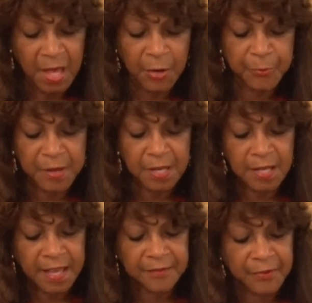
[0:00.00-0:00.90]
If we
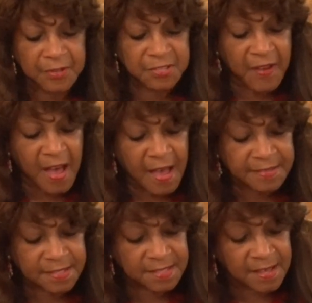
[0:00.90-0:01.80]
look at verse
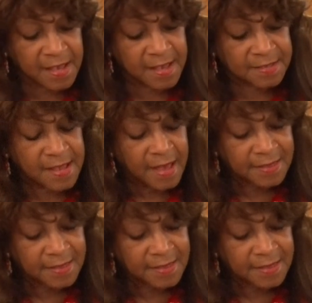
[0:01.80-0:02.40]
5, it says,